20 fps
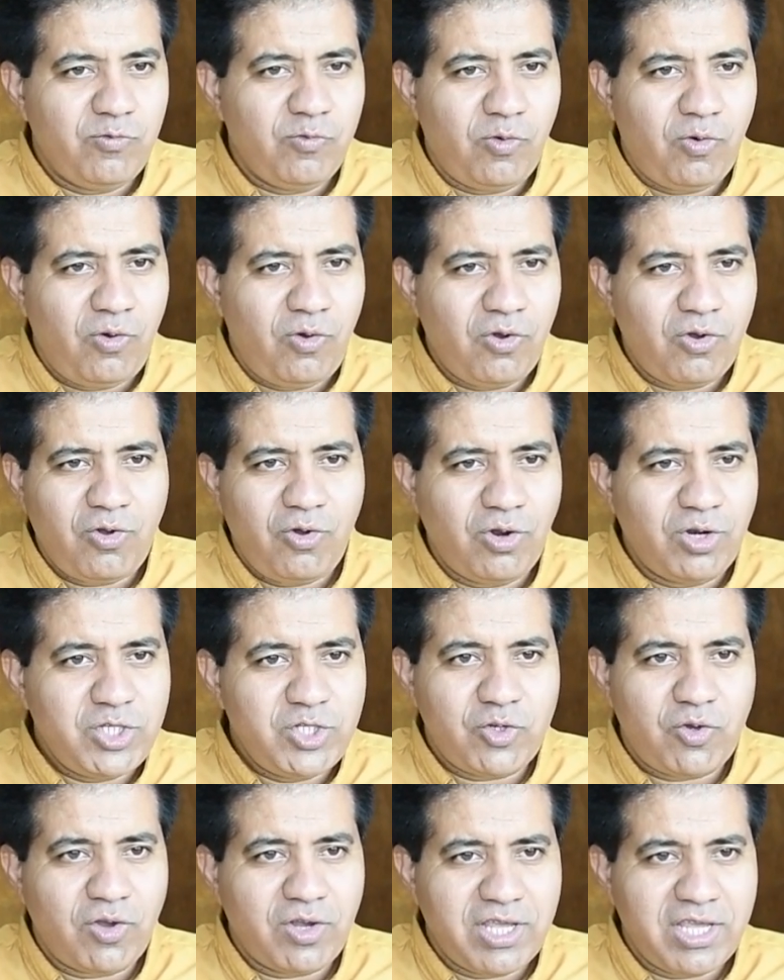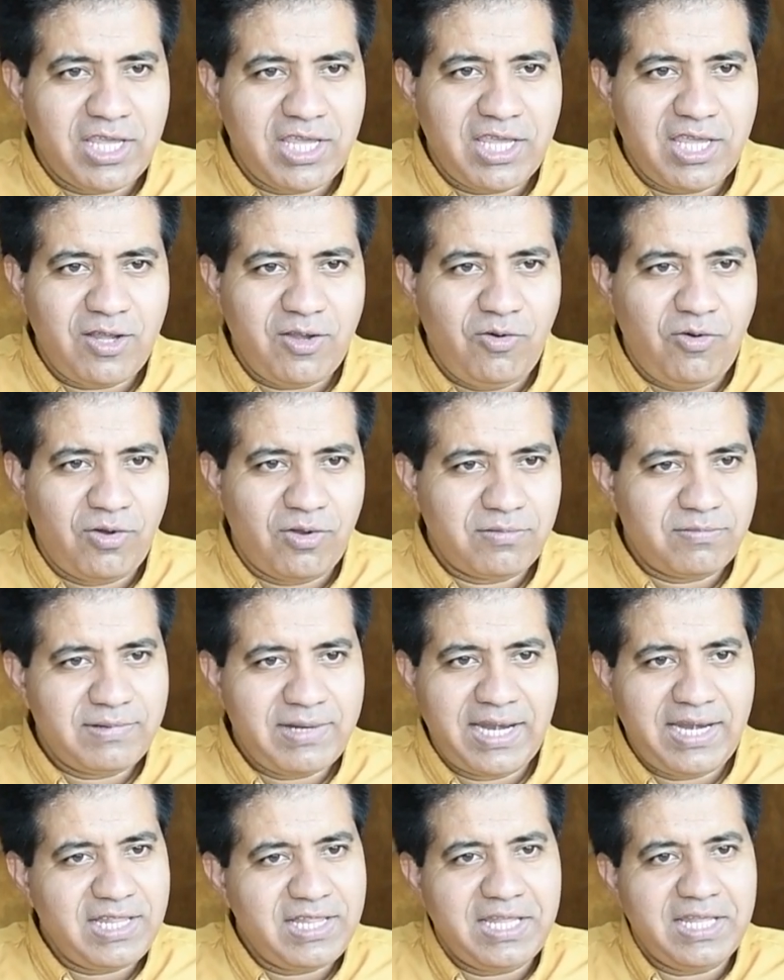walk or jogging or
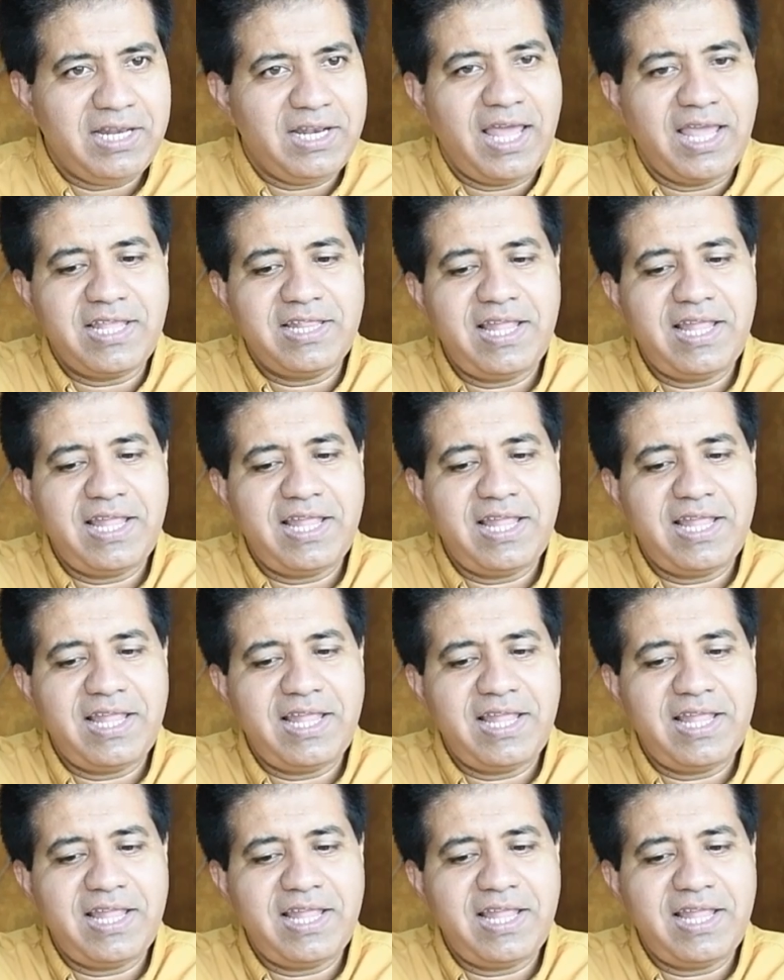anything like